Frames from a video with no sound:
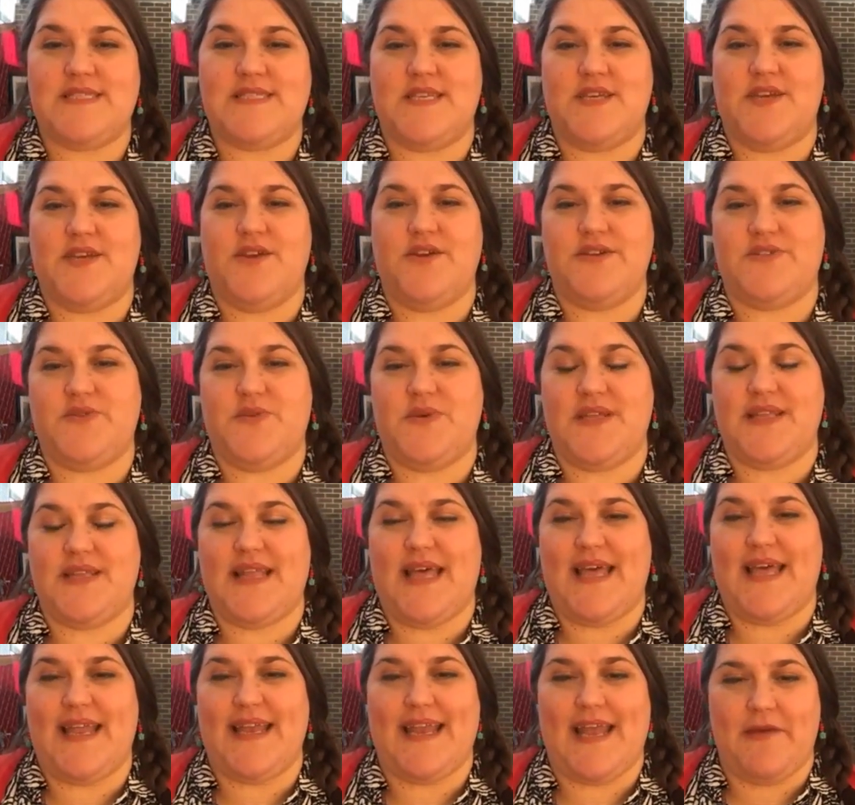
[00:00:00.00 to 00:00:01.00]
that you're doing
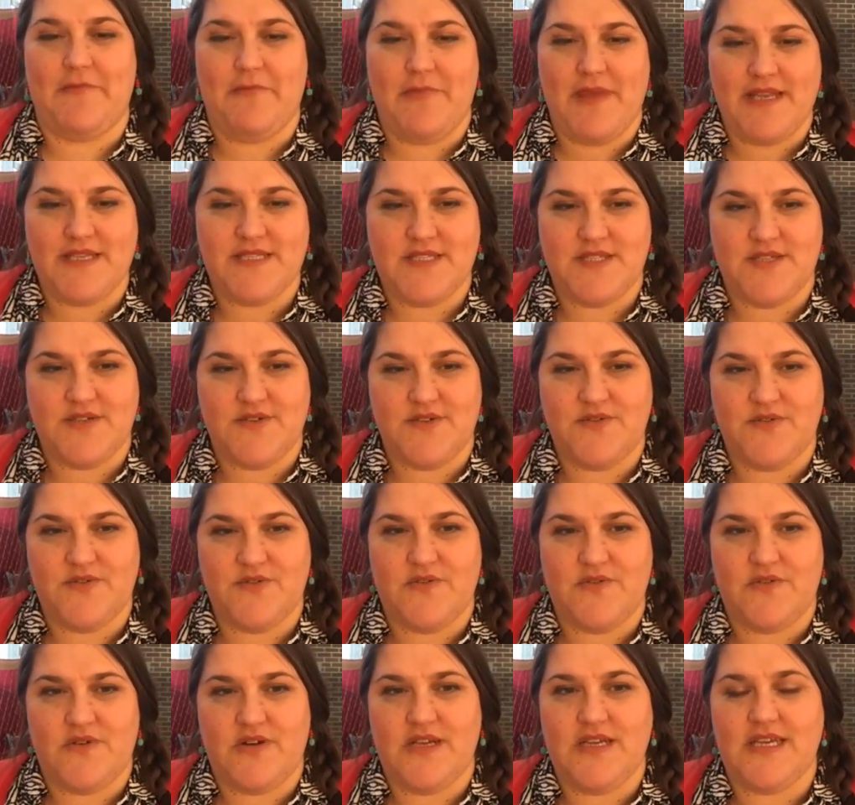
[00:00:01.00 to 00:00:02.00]
that, and I meant
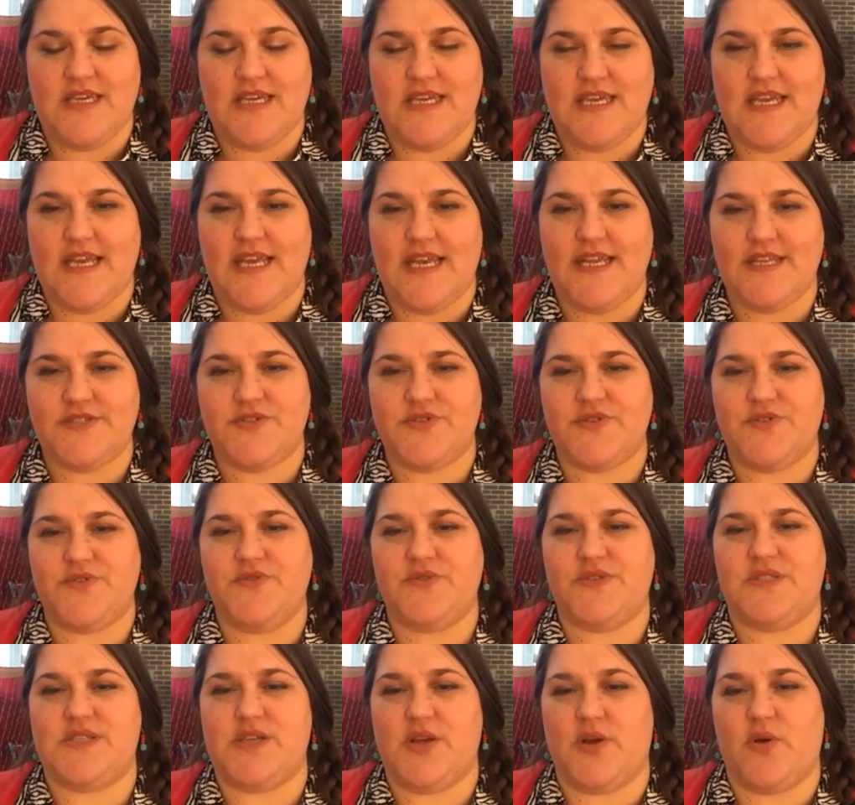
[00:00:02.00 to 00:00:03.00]
to
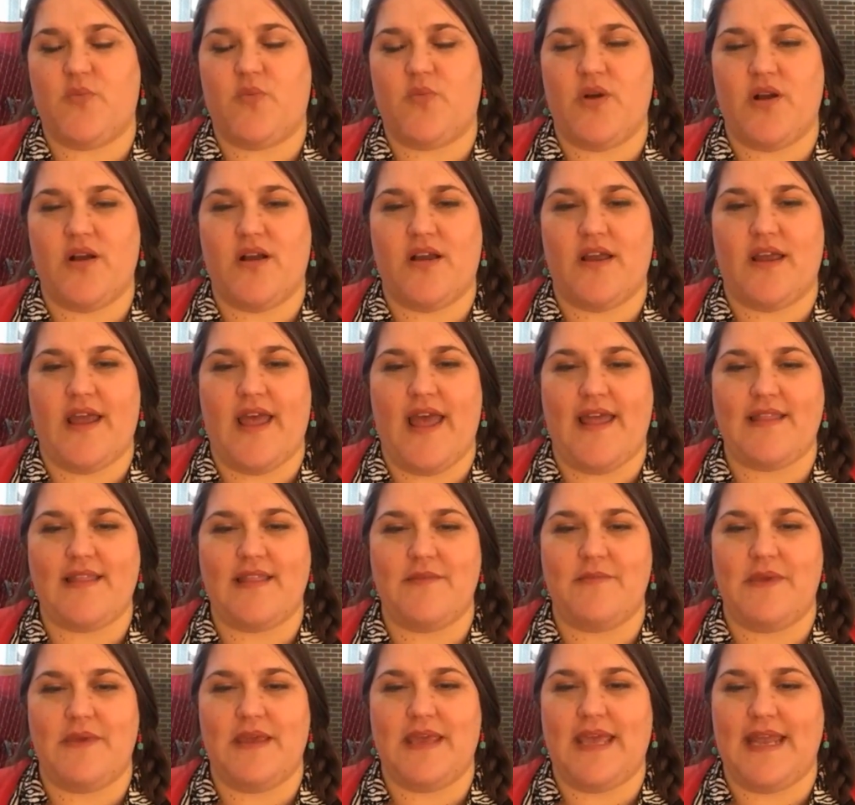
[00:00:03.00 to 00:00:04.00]
introduce your work at
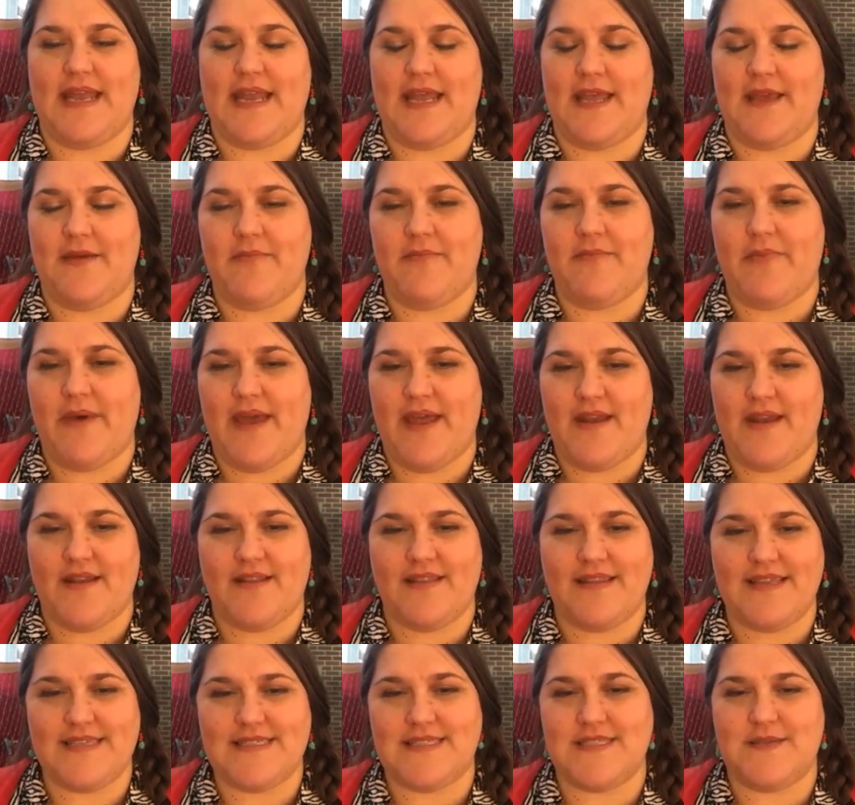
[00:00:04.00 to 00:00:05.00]
the beginning, but
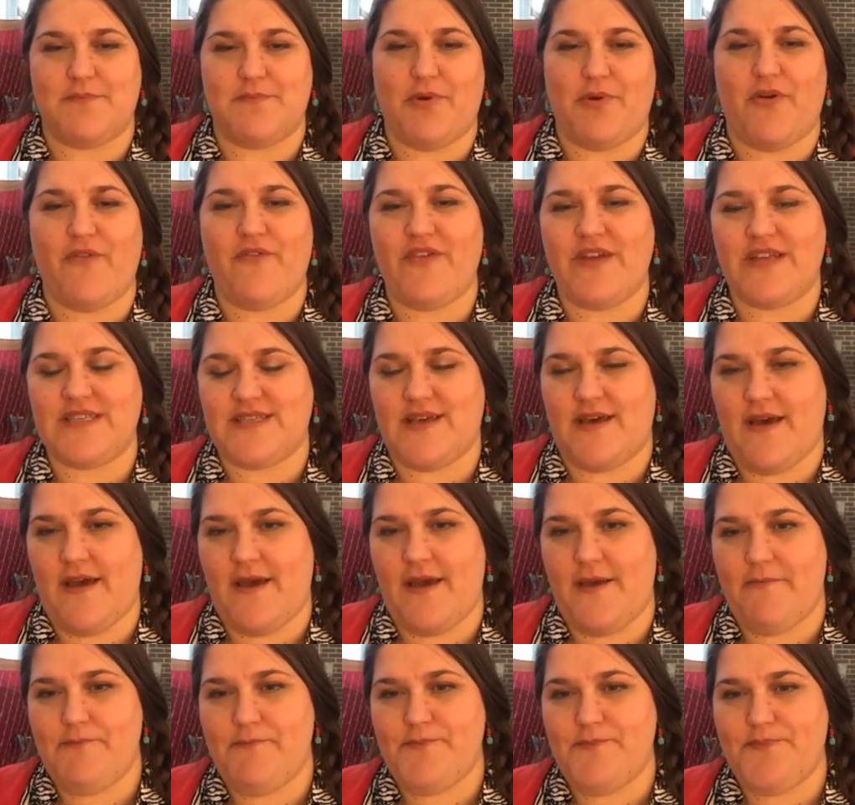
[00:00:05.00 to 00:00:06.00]
this is a perfect
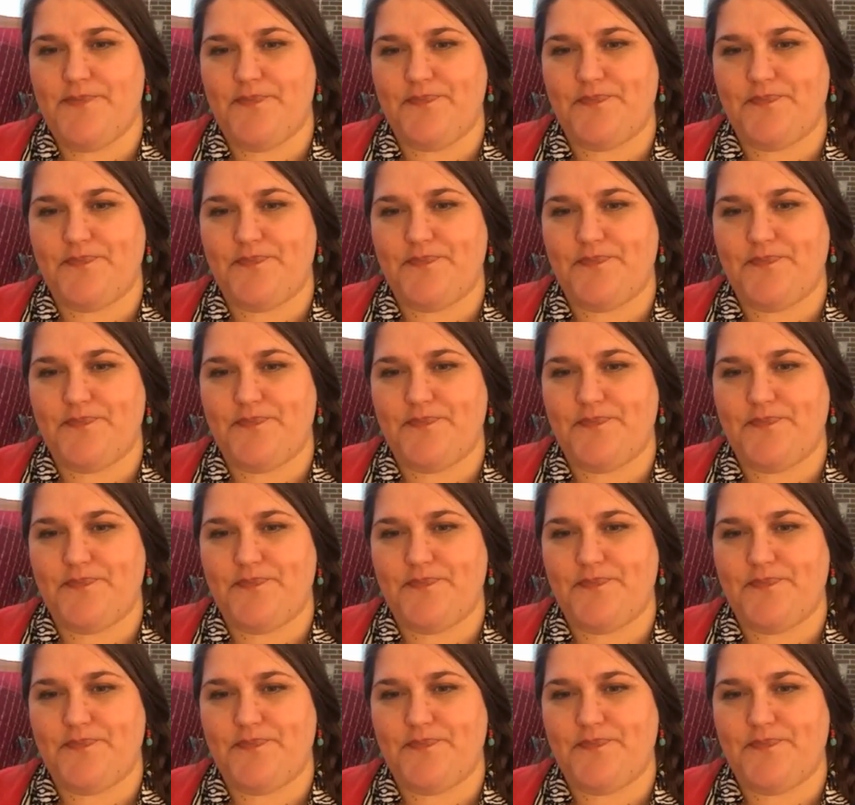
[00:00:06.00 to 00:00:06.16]
time.